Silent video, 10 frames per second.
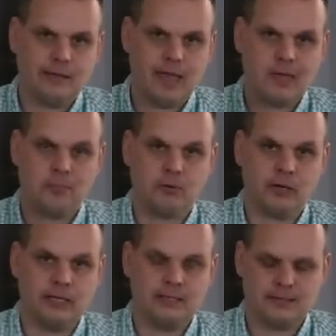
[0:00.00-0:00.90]
a
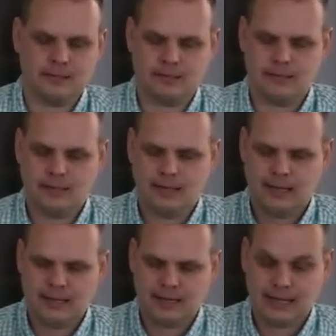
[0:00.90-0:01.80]
priest,
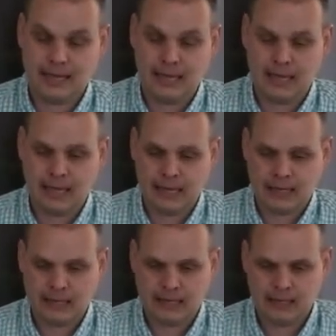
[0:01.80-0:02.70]
and a
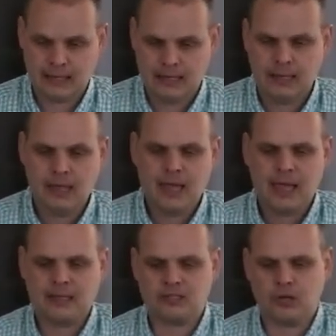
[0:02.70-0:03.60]
king.
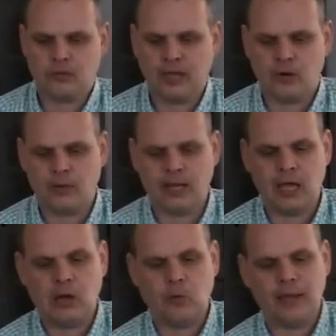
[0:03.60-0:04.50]
And so there we
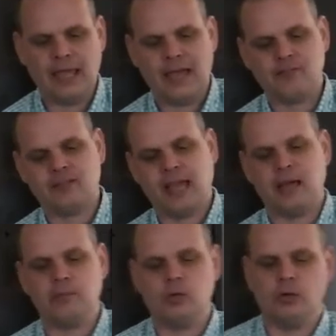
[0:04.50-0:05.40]
go. We have
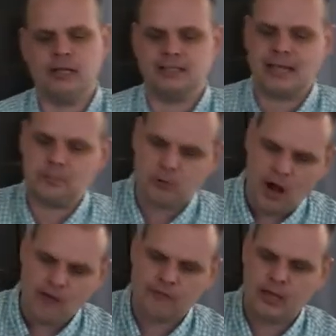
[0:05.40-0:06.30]
Samuel as a
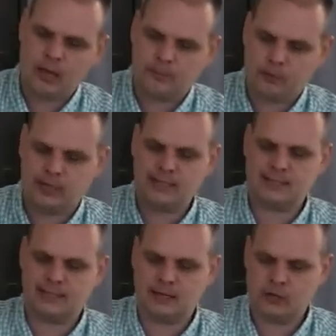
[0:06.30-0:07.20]
prophet, a
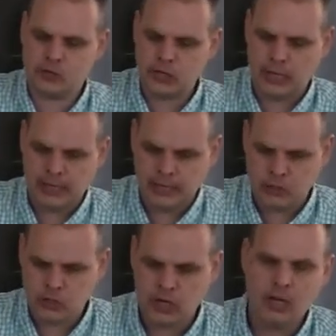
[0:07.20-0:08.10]
priest, and a
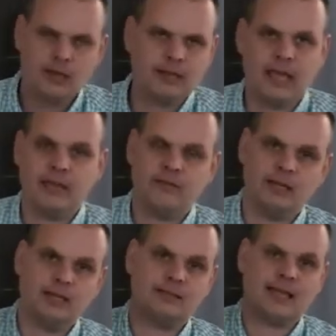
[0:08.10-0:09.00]
judge. David
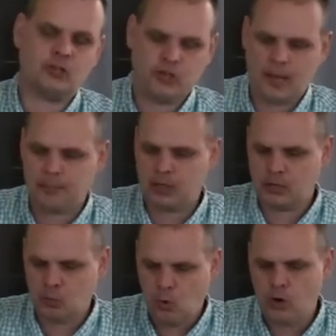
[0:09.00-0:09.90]
is a shepherd,
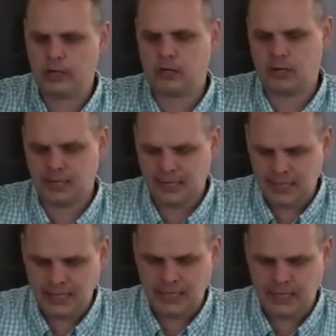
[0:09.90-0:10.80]
a warrior, and a
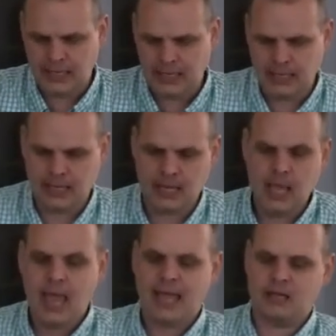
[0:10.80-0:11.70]
king.
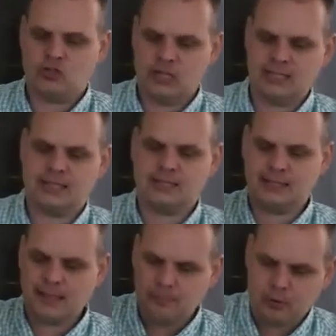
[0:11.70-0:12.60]
And Jesus
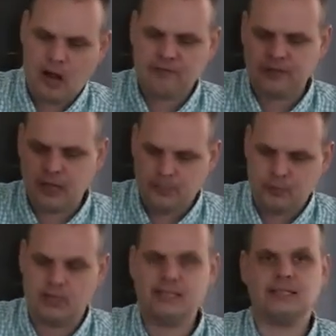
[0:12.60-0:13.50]
is a prophet, a
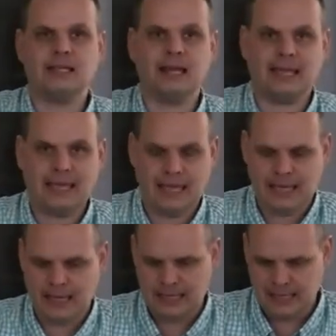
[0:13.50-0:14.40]
priest, and a
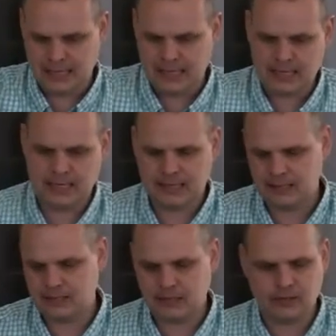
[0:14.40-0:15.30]
king.
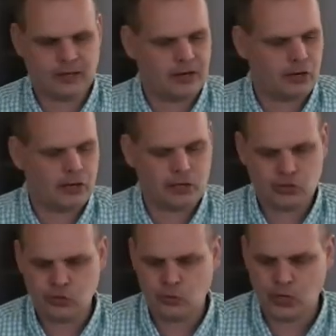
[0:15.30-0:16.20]
So there
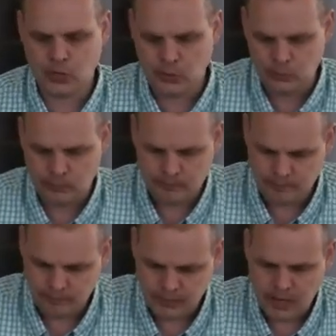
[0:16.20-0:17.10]
you go.
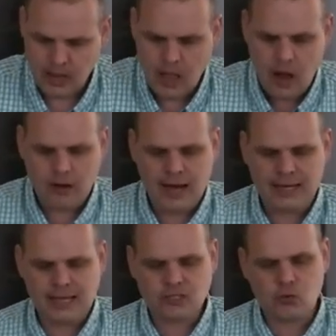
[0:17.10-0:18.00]
All right,
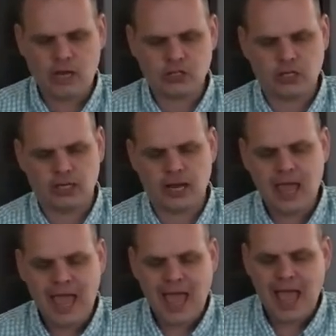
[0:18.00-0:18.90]
next question.
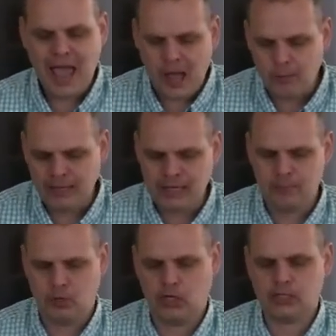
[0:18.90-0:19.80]
How many
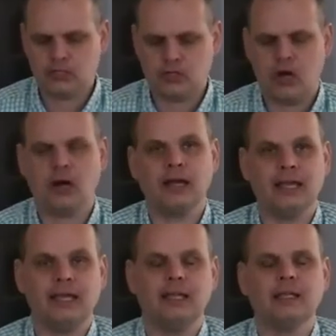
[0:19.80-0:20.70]
books are
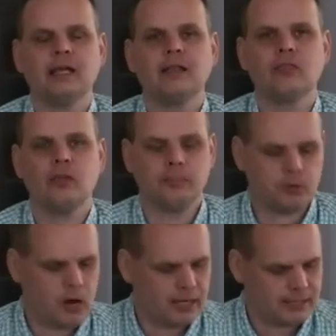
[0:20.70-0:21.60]
in the
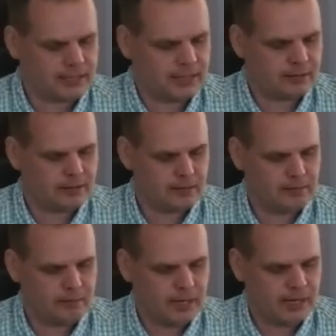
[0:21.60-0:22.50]
Protestant
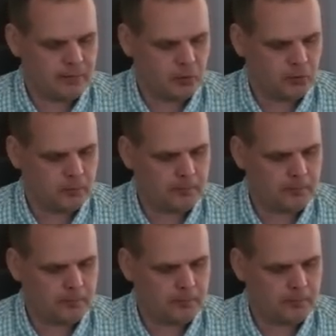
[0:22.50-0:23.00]
Bible?